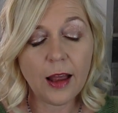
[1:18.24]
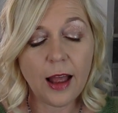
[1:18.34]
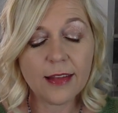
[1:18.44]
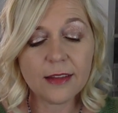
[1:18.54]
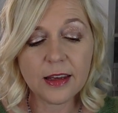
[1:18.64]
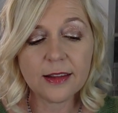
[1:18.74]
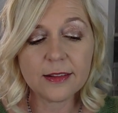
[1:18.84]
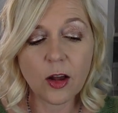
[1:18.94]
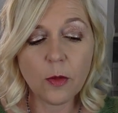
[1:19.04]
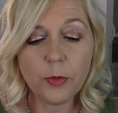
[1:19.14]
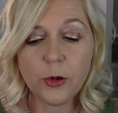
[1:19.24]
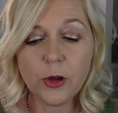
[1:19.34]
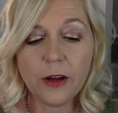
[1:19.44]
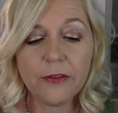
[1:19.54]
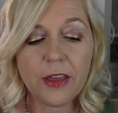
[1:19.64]
as an
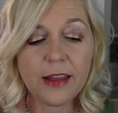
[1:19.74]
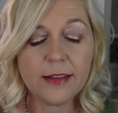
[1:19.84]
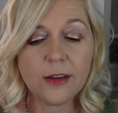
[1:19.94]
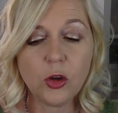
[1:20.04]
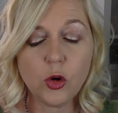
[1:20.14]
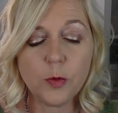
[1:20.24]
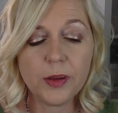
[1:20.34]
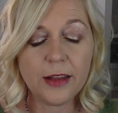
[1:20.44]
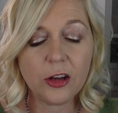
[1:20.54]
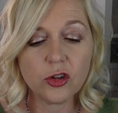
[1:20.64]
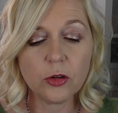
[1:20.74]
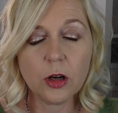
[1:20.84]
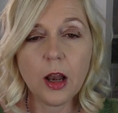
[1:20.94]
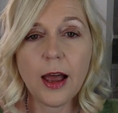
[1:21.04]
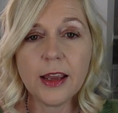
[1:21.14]
example of this, your potential
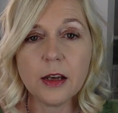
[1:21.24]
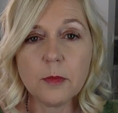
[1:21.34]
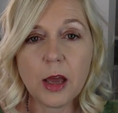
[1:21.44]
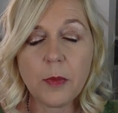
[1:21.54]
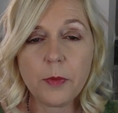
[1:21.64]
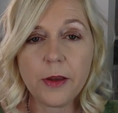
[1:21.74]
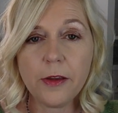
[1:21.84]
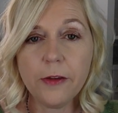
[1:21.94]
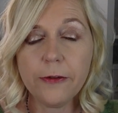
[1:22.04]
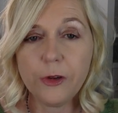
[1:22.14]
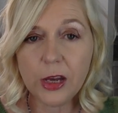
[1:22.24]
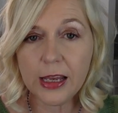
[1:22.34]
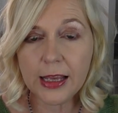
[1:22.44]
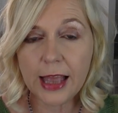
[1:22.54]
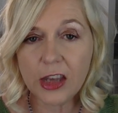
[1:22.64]
client might be
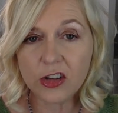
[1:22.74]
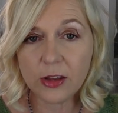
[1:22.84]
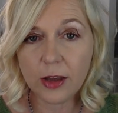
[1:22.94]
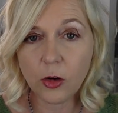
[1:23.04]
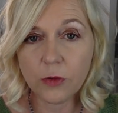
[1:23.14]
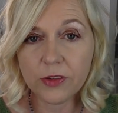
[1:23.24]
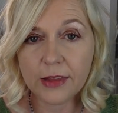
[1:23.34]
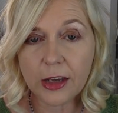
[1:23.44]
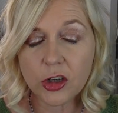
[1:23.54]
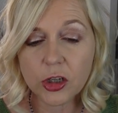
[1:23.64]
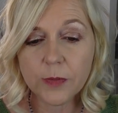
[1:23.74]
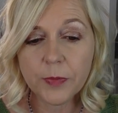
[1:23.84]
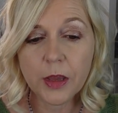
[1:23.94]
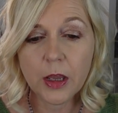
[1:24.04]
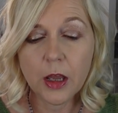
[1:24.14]
fully engaged in that conversation,
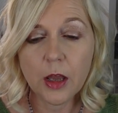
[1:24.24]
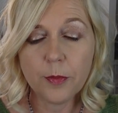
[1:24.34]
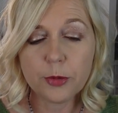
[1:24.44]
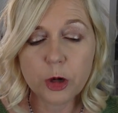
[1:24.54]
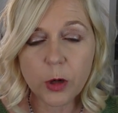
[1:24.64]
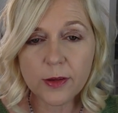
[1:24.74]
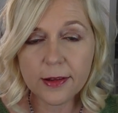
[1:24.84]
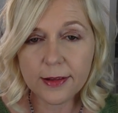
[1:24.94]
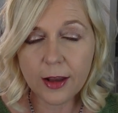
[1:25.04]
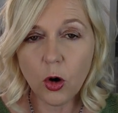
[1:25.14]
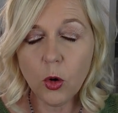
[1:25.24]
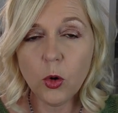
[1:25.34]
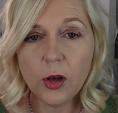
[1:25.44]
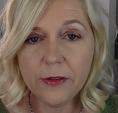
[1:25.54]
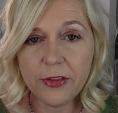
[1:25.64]
processing
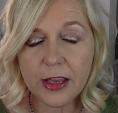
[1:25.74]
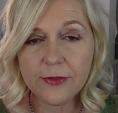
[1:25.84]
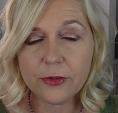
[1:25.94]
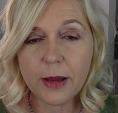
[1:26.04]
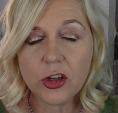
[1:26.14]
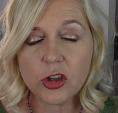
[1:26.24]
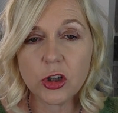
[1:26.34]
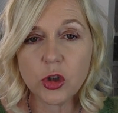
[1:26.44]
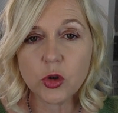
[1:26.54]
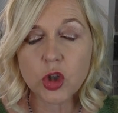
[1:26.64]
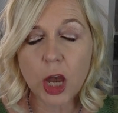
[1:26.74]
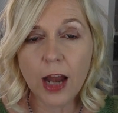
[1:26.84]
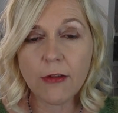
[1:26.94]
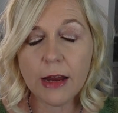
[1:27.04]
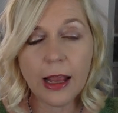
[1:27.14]
all of the information that you're
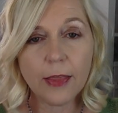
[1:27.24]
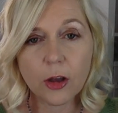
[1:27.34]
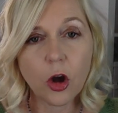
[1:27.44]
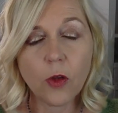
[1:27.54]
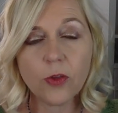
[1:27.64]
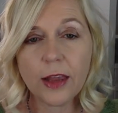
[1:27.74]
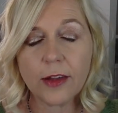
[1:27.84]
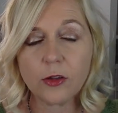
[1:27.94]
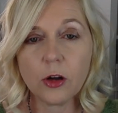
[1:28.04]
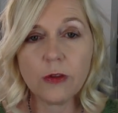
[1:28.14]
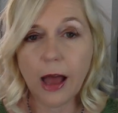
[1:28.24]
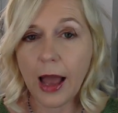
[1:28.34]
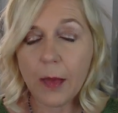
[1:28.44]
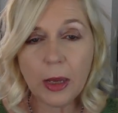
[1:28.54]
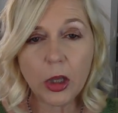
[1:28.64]
sharing in the context of,
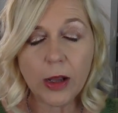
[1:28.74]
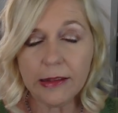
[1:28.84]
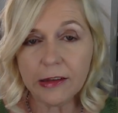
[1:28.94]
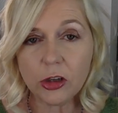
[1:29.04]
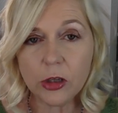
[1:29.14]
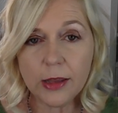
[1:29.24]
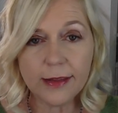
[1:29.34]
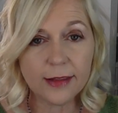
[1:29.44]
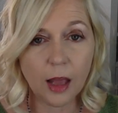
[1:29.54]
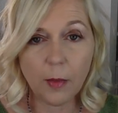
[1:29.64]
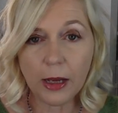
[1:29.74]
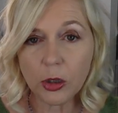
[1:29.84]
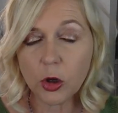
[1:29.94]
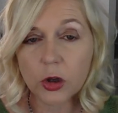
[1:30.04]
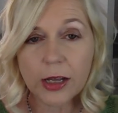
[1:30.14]
am I going to do this? Am I
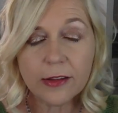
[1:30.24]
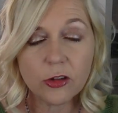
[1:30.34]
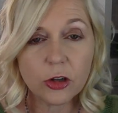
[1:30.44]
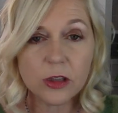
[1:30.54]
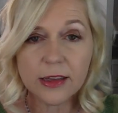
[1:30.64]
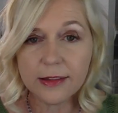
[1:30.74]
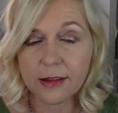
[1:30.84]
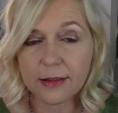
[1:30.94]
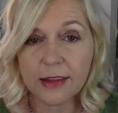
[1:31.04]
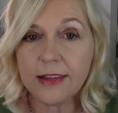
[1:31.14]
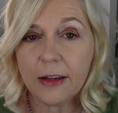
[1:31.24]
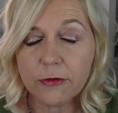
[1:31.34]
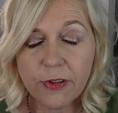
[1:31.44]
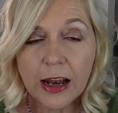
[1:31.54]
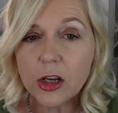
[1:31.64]
not going to do this? Does this
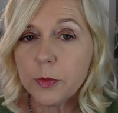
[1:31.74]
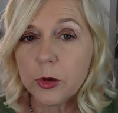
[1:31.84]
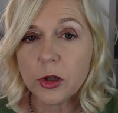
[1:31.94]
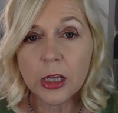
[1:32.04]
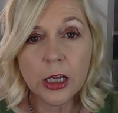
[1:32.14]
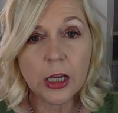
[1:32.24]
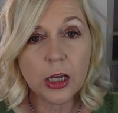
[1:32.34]
sound valuable?